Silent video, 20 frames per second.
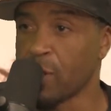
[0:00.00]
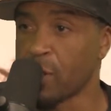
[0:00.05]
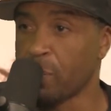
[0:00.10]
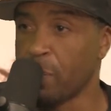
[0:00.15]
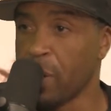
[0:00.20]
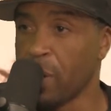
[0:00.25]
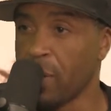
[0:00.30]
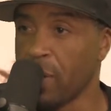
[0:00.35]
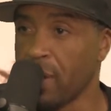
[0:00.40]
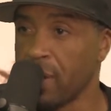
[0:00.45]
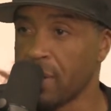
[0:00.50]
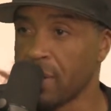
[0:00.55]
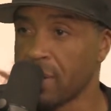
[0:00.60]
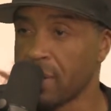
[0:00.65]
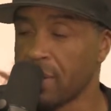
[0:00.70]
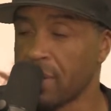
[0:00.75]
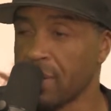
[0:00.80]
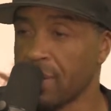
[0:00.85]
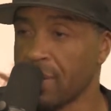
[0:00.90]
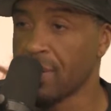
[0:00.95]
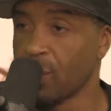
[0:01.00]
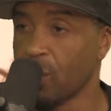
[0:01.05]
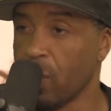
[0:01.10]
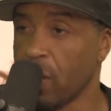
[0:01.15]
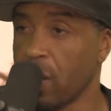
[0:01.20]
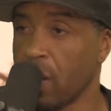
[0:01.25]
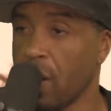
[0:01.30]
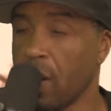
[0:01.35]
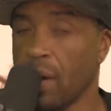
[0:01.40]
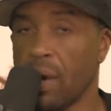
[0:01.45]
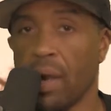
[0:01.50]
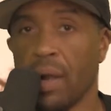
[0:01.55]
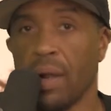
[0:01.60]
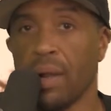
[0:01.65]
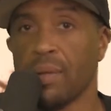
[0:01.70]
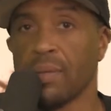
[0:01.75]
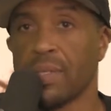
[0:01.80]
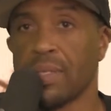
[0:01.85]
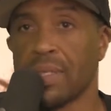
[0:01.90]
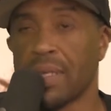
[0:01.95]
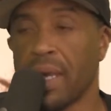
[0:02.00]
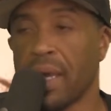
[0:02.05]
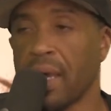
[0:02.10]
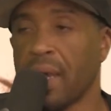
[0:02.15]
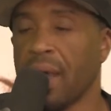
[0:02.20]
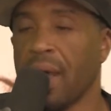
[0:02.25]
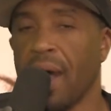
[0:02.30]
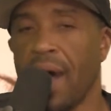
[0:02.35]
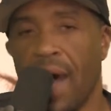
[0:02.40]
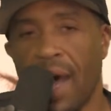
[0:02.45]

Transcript: experience, we go, oh shit.